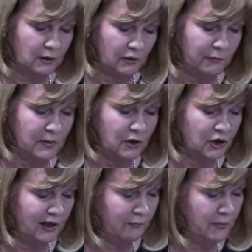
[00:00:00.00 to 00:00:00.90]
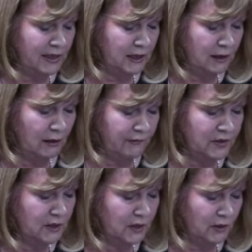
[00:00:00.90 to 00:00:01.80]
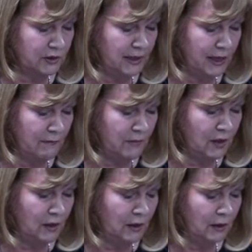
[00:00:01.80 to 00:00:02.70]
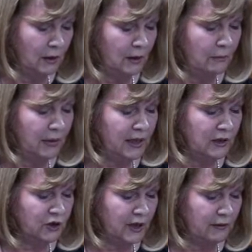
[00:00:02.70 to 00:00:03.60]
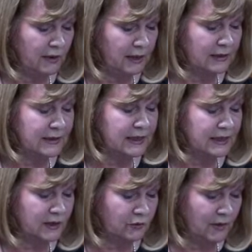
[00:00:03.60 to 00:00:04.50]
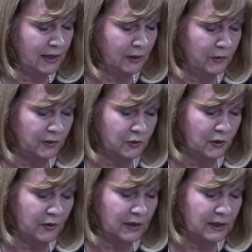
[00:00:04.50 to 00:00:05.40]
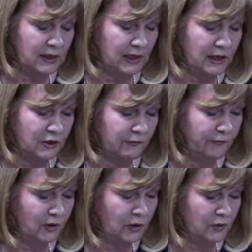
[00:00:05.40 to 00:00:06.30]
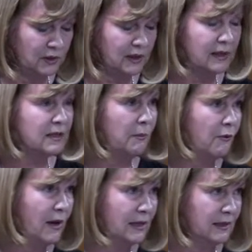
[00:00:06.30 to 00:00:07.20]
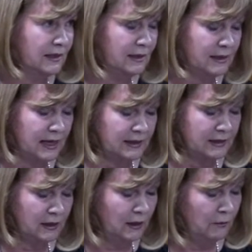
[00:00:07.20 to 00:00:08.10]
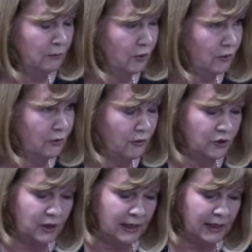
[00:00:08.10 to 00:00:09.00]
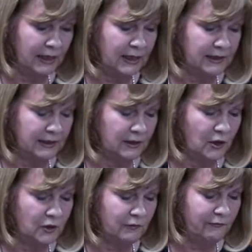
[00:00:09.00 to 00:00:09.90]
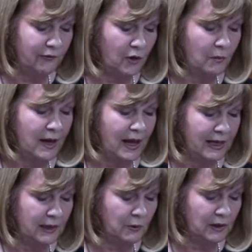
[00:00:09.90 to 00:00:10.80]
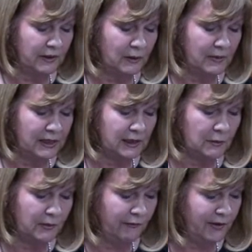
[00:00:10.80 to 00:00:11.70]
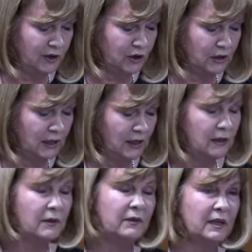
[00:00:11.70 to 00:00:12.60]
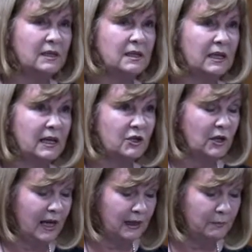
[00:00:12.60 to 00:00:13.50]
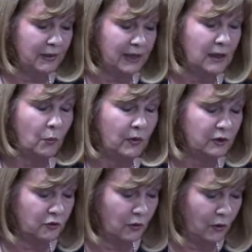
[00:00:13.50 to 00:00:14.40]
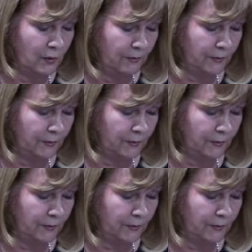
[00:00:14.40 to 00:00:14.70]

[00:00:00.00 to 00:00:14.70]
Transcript: Government Chief Medical Officer Dr. Inman, Bayer Shearing discreetly withdrew the indication for use as a pregnancy test, but crucially did not inform anyone in the medical profession that the indication had been withdrawn."